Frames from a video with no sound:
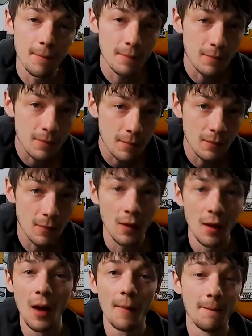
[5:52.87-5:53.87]

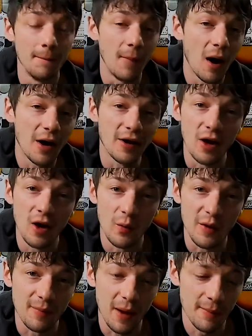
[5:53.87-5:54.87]
minor
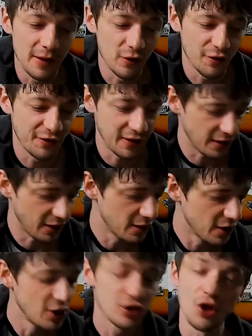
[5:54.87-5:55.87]
with my middle finger.
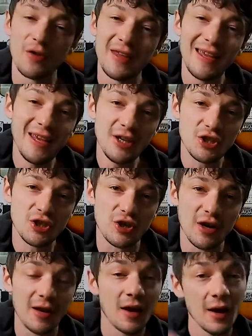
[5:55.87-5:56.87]
So the E
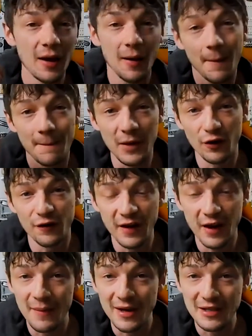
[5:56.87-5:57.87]
string, middle
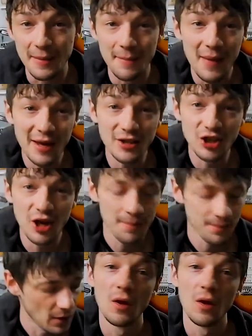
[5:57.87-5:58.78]
finger makes it major.